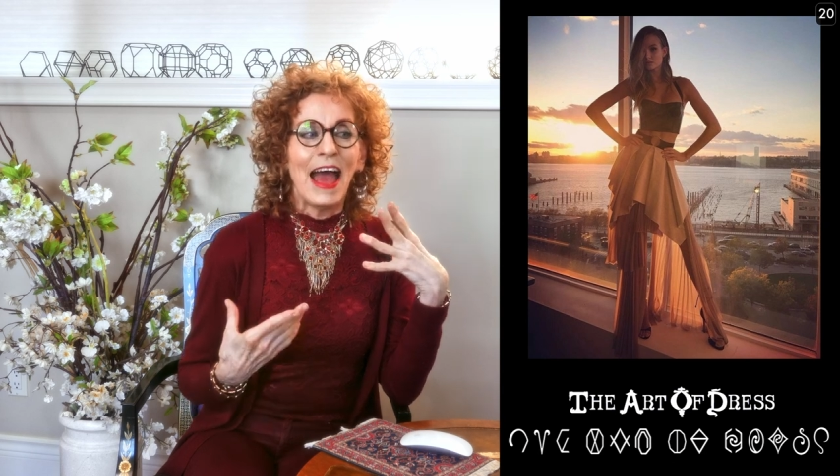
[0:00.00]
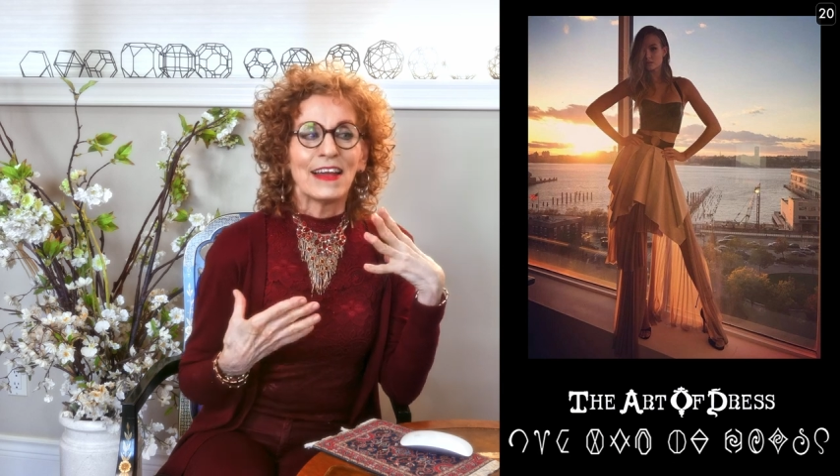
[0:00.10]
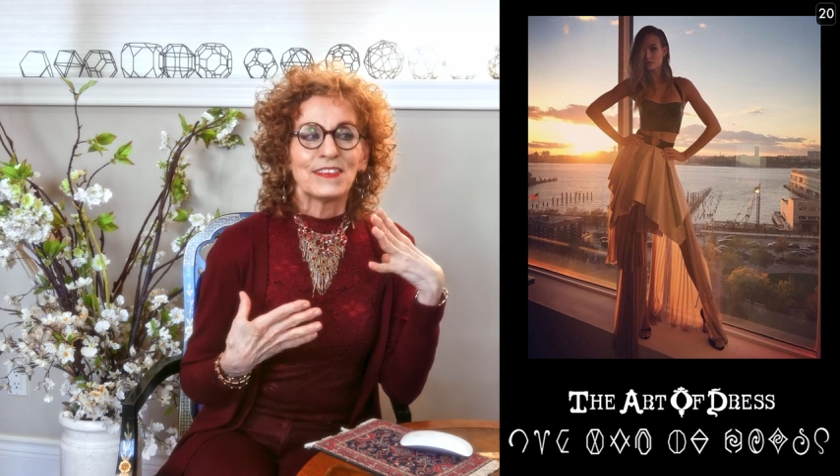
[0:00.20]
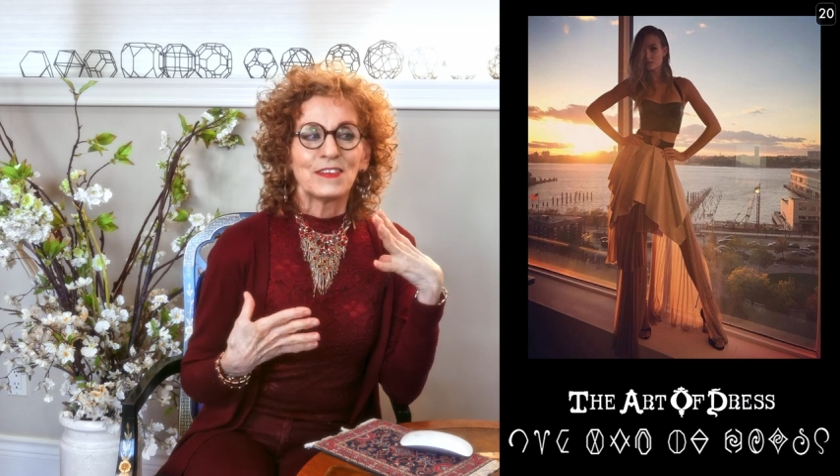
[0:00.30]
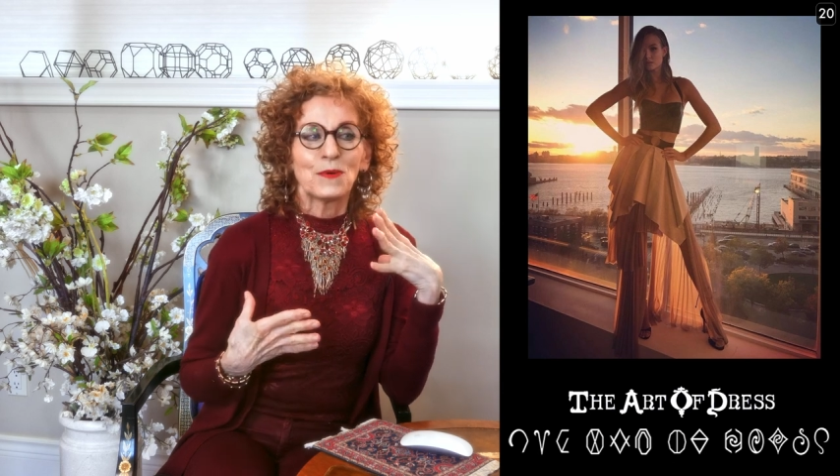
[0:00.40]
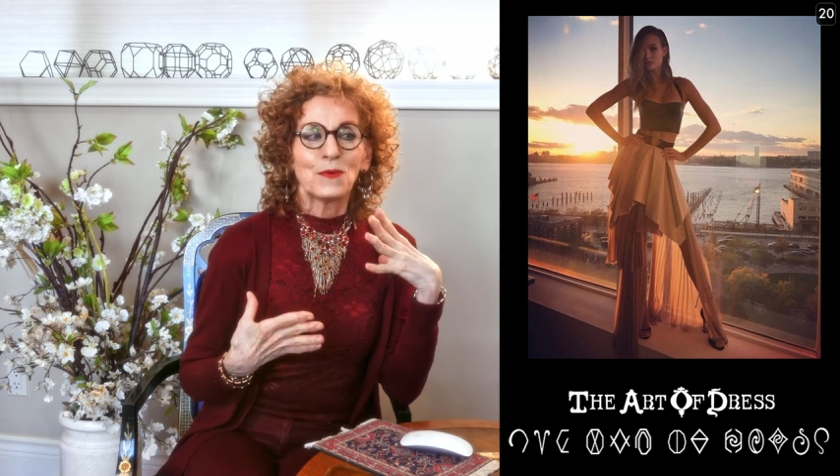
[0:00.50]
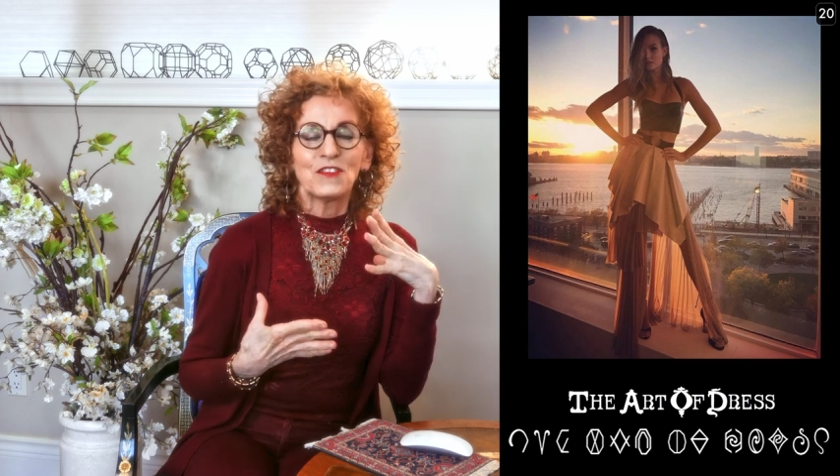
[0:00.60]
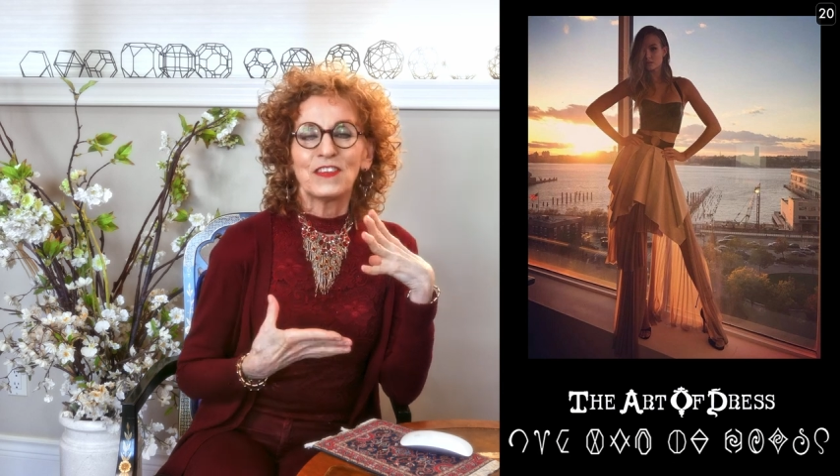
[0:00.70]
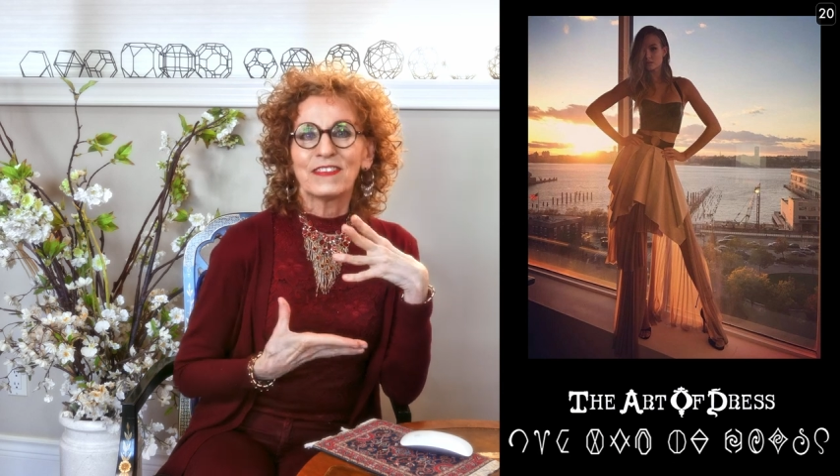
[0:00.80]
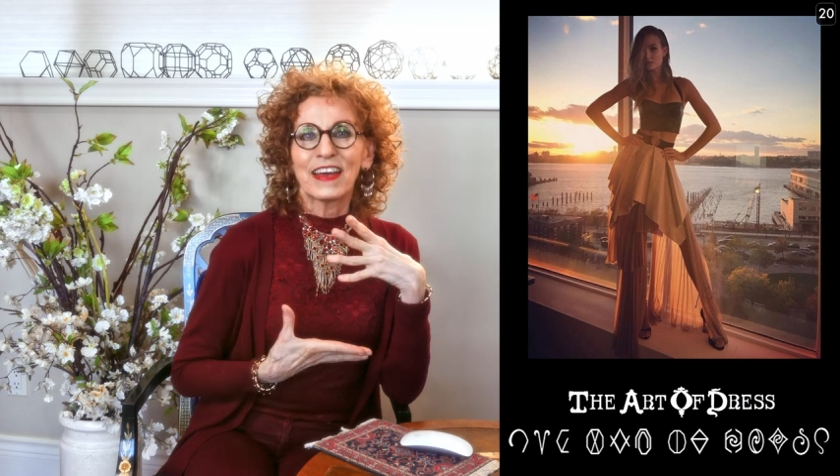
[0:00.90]
And so
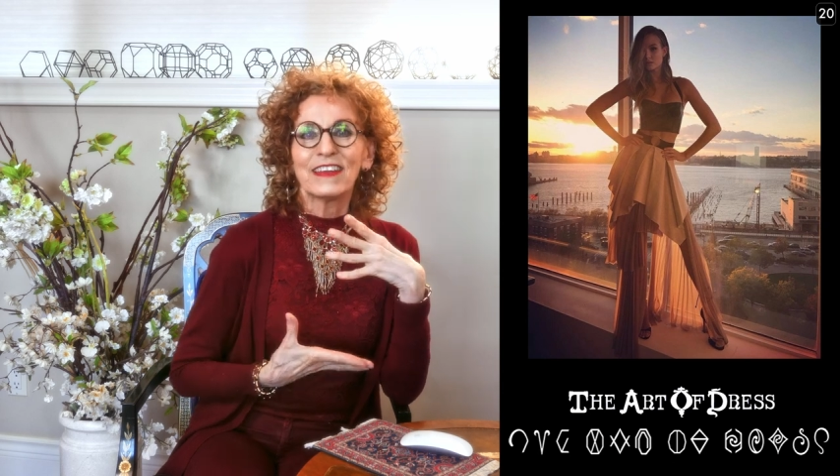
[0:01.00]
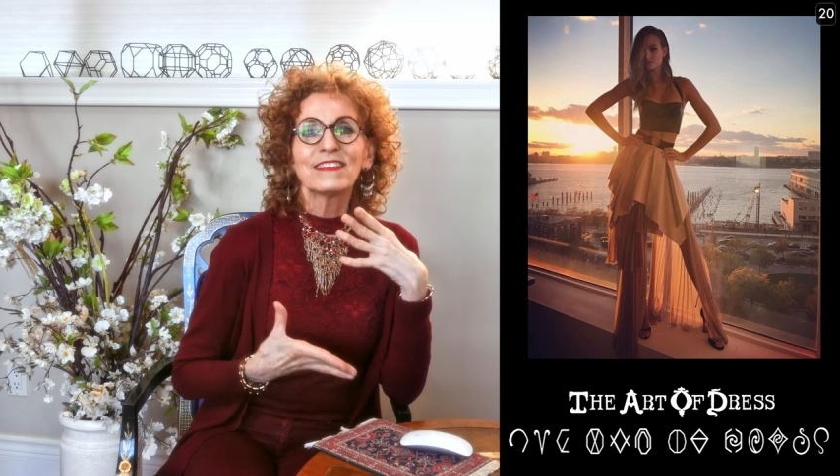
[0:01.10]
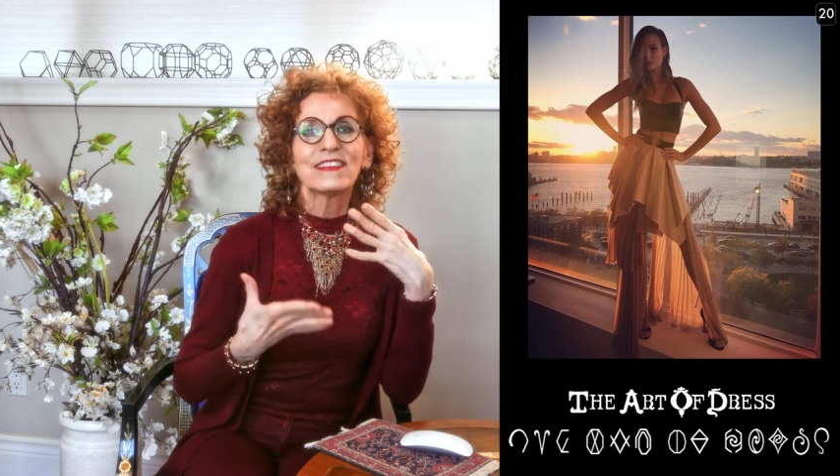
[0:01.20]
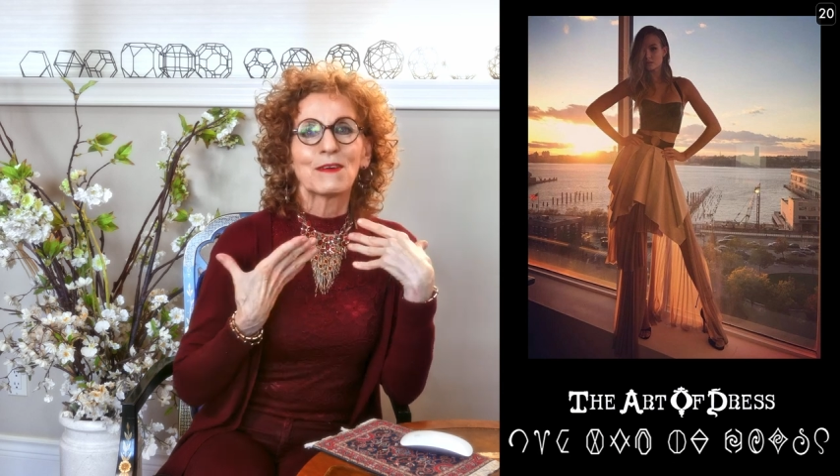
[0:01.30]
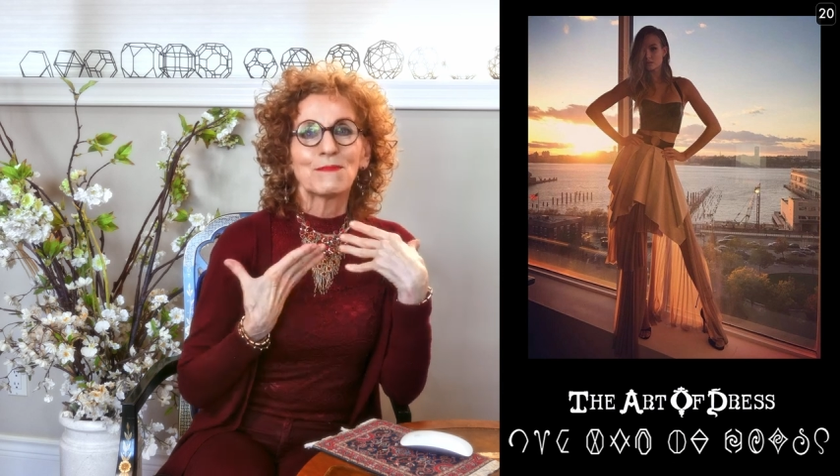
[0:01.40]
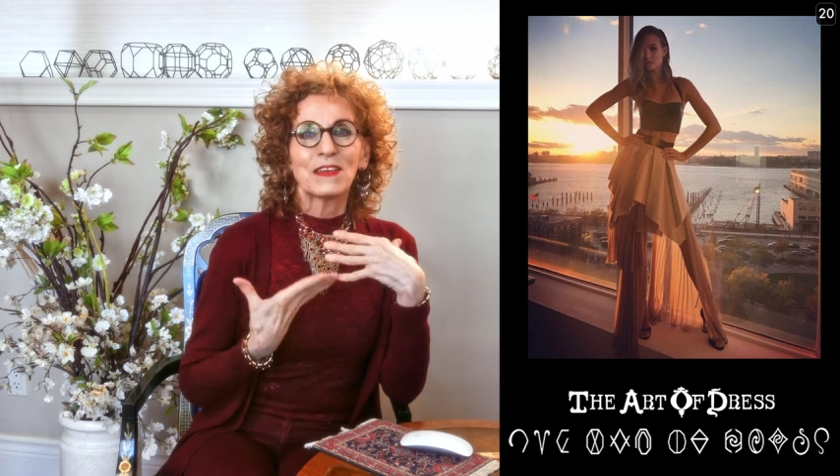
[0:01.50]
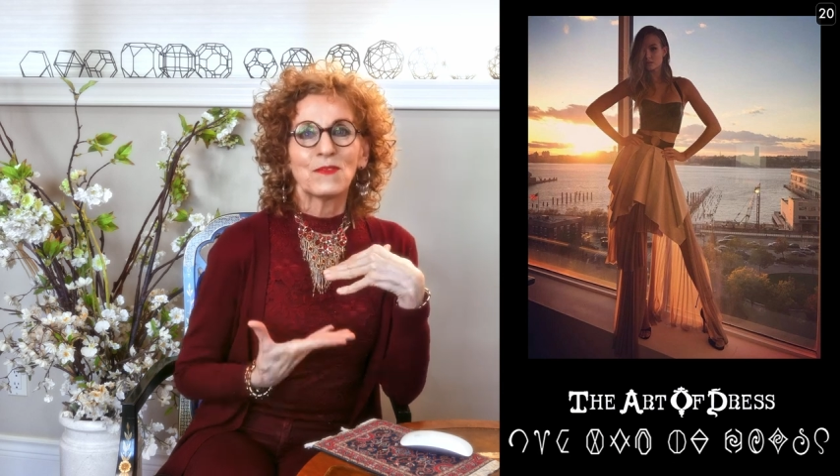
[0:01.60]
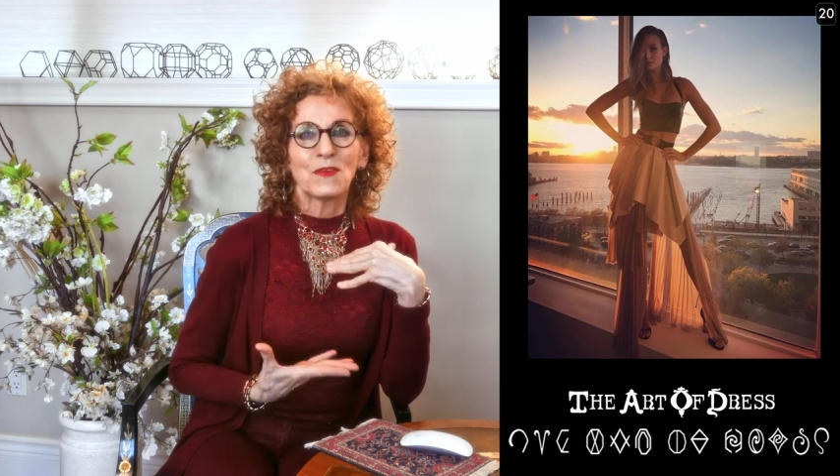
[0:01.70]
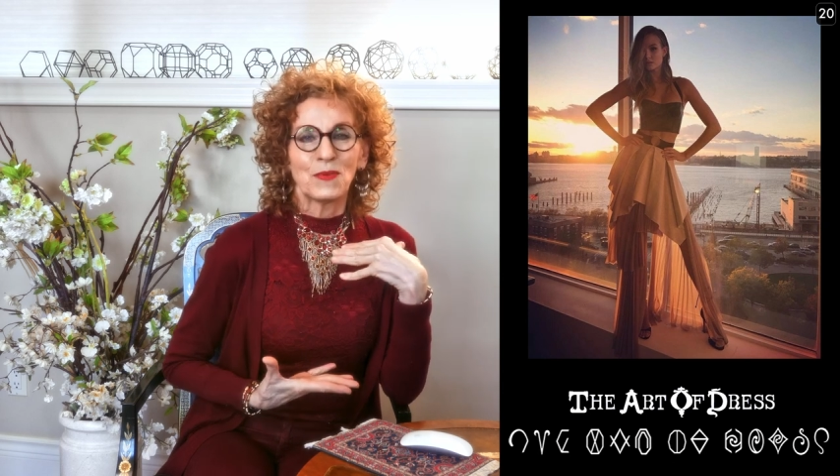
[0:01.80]
she's getting something